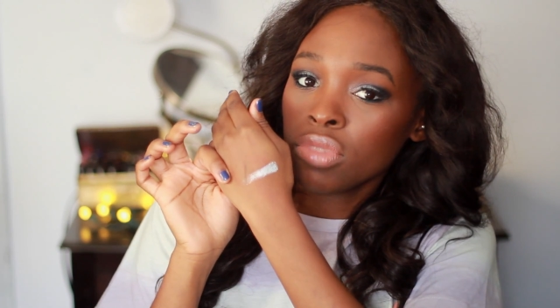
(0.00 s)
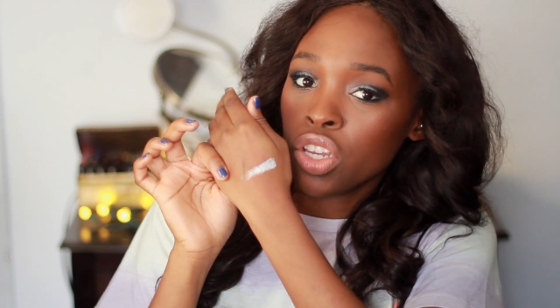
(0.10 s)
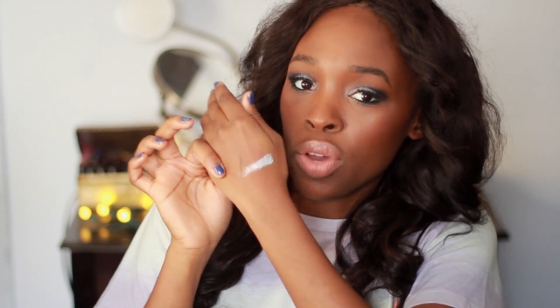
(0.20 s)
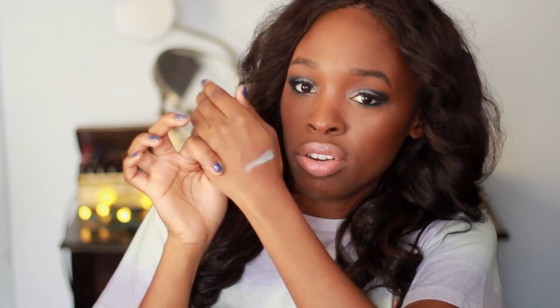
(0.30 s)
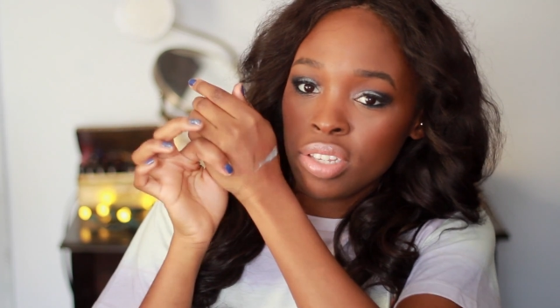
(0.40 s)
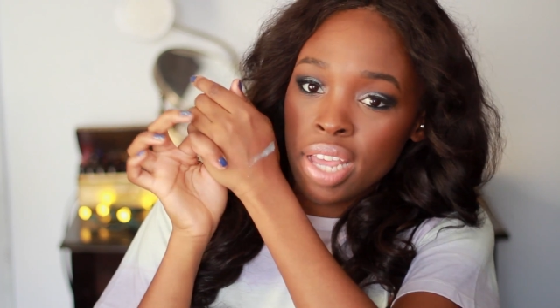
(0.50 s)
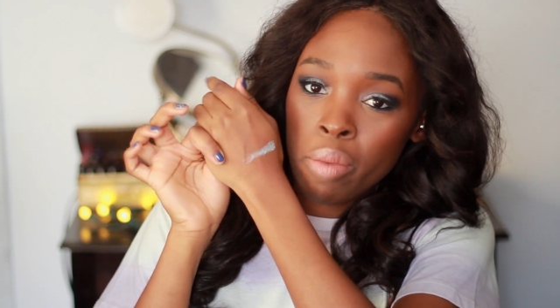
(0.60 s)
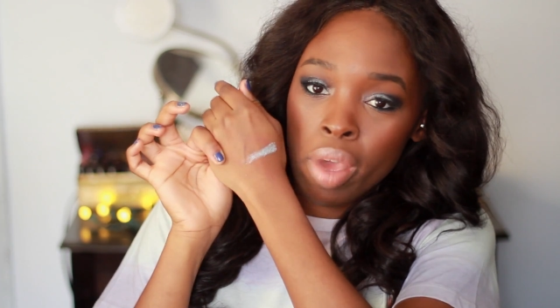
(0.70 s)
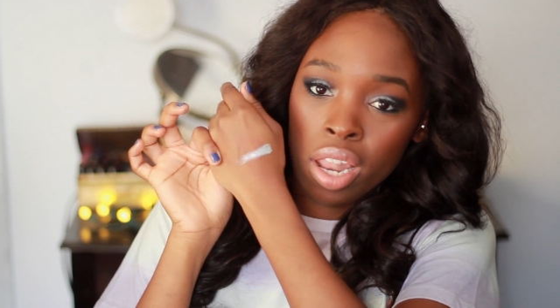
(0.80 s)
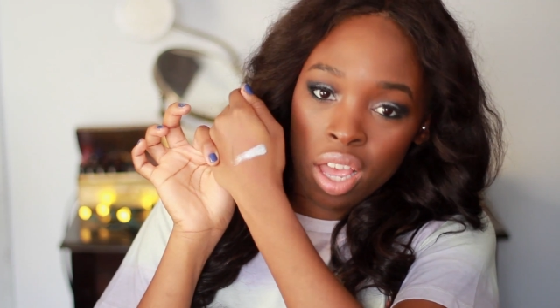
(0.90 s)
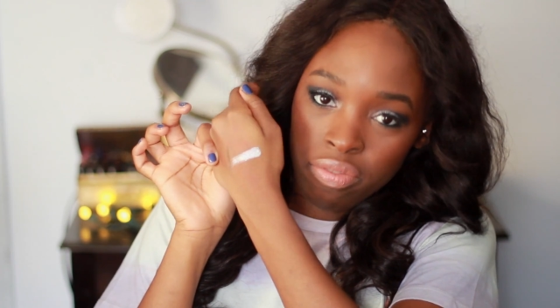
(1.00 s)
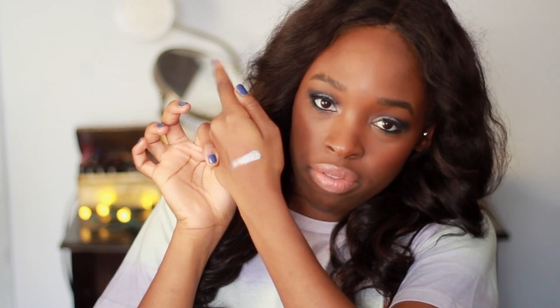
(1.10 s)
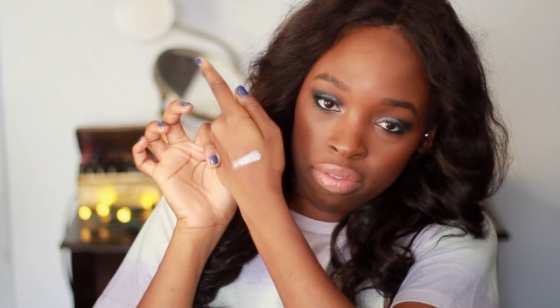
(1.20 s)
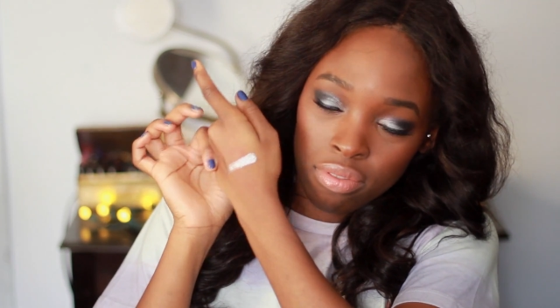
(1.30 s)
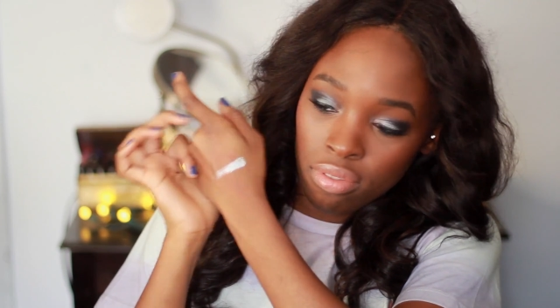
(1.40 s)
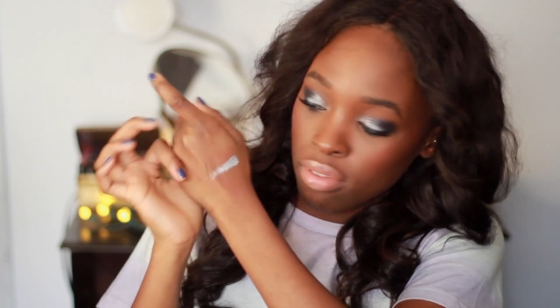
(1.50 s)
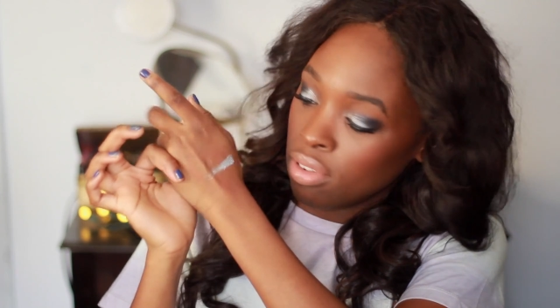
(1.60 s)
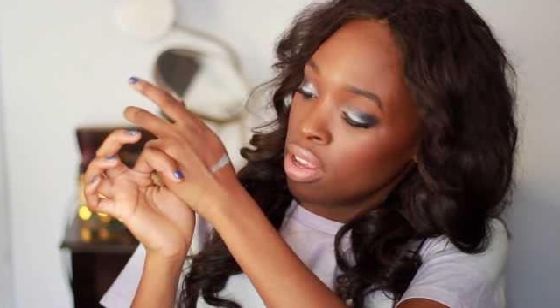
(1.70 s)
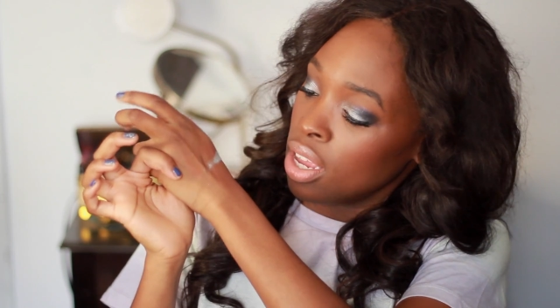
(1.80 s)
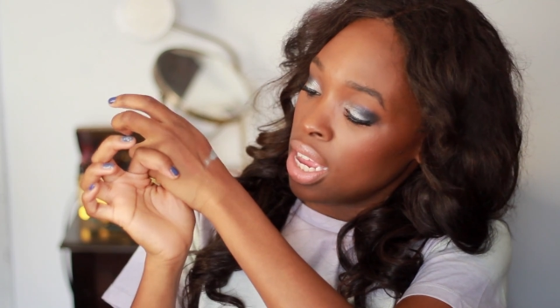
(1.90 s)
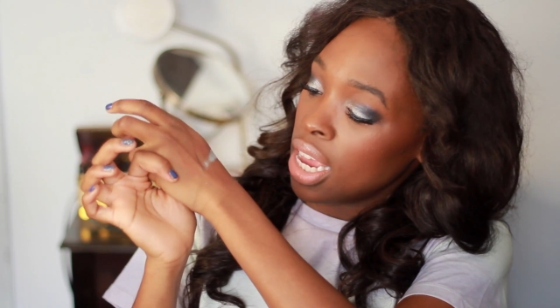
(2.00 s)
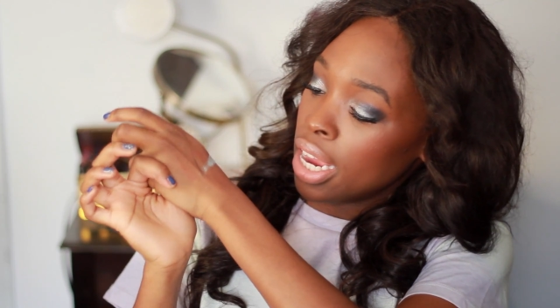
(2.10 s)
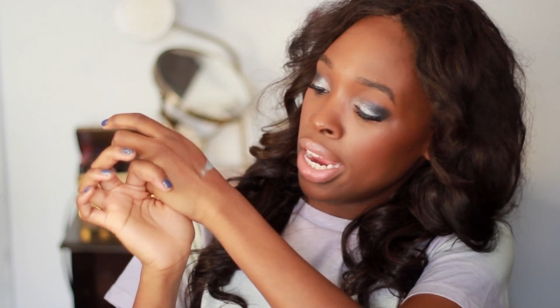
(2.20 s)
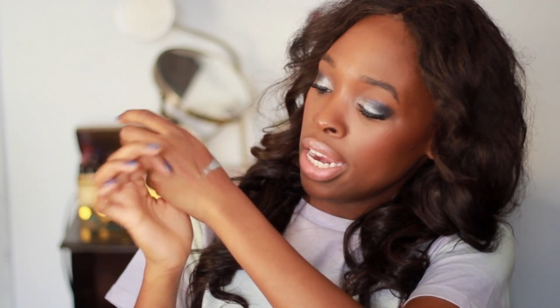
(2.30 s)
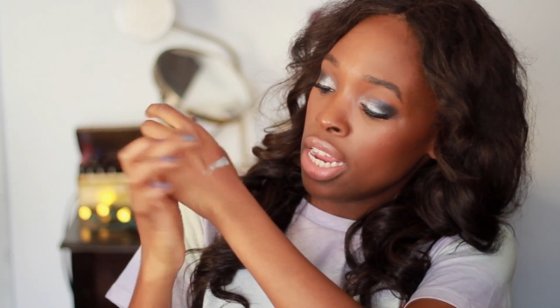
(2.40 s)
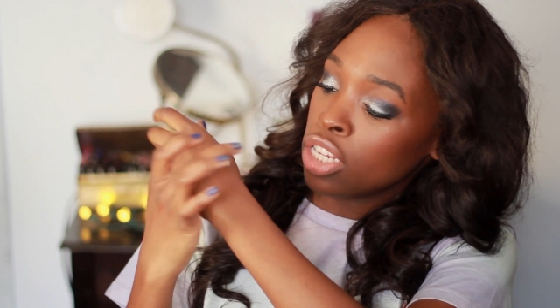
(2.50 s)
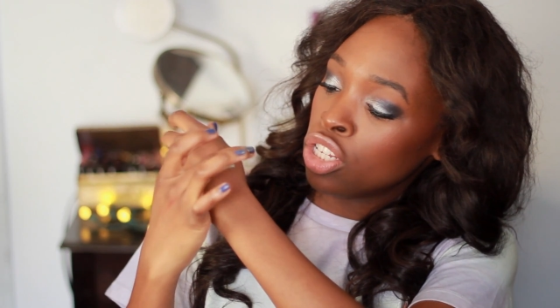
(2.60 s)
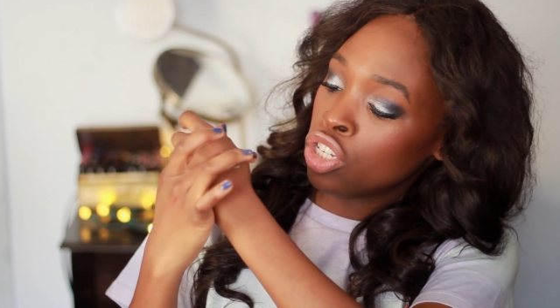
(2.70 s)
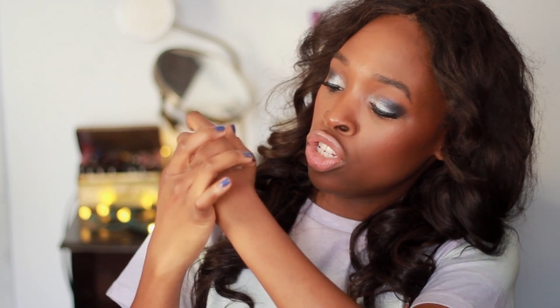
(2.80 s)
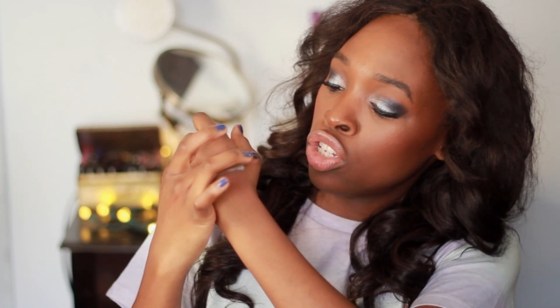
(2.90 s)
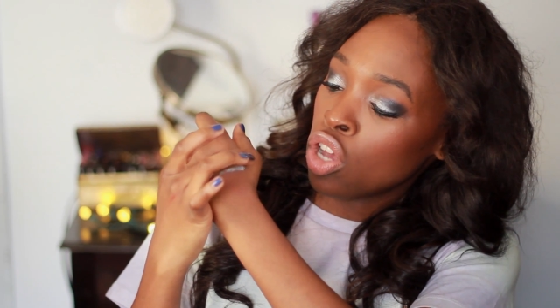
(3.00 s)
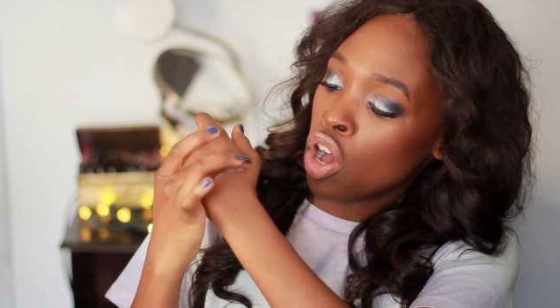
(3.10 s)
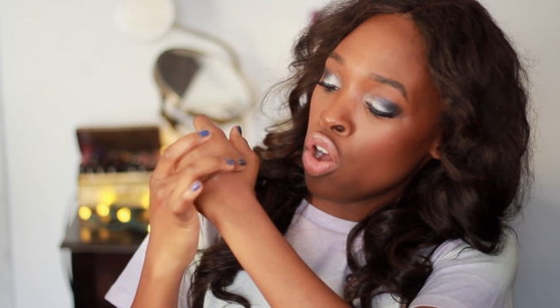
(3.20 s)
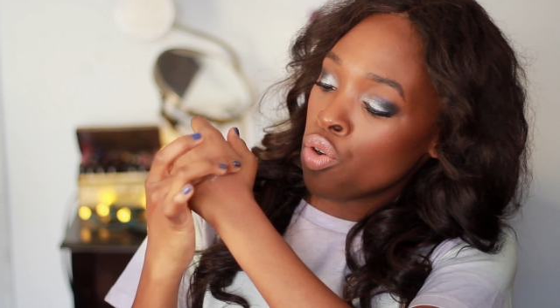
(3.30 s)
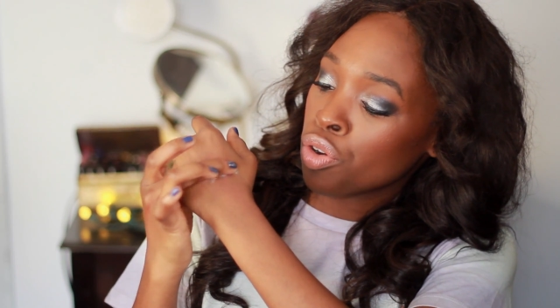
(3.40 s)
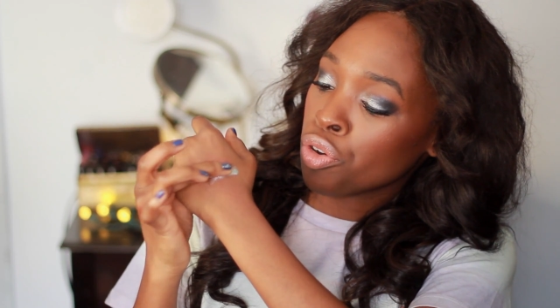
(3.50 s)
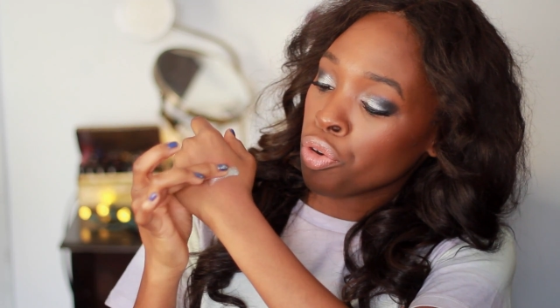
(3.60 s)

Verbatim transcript: Do you understand, my love? It is so